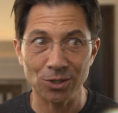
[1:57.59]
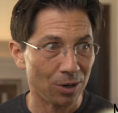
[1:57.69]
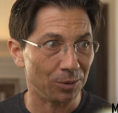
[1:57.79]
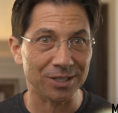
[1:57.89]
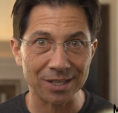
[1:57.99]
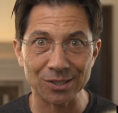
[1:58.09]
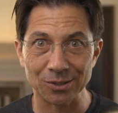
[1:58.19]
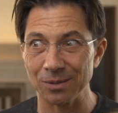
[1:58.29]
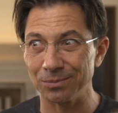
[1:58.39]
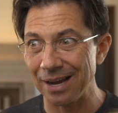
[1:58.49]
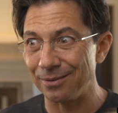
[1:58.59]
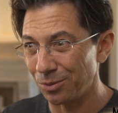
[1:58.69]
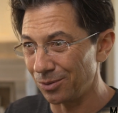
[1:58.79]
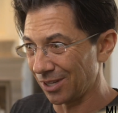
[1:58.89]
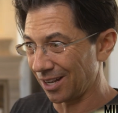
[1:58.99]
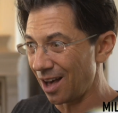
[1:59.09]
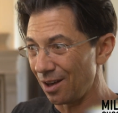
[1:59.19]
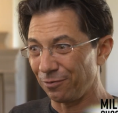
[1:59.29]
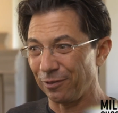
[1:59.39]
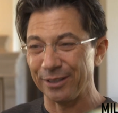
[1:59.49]
you know it's easier sometimes when there's a
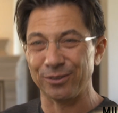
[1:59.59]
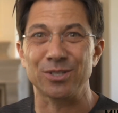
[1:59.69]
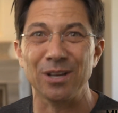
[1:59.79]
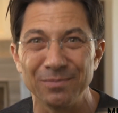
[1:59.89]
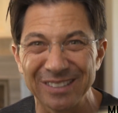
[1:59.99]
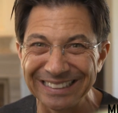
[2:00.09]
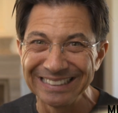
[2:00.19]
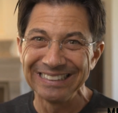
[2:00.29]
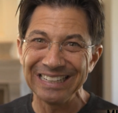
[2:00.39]
conflict or something like,